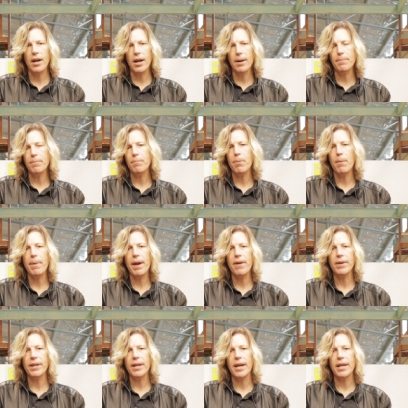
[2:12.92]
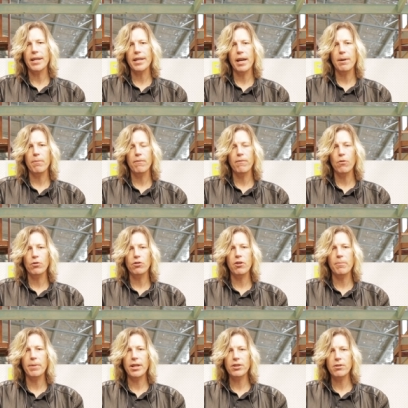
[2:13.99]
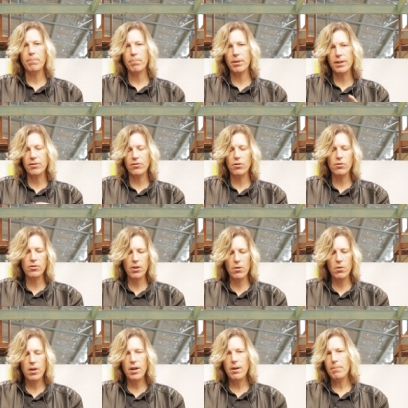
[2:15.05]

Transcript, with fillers: um, preparing a cable for termination, please do so